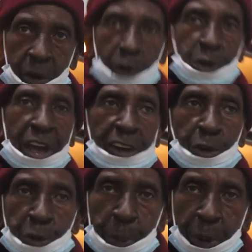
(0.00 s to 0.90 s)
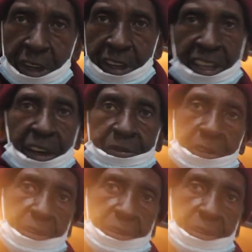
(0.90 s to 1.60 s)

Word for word: All you gotta do is put it together.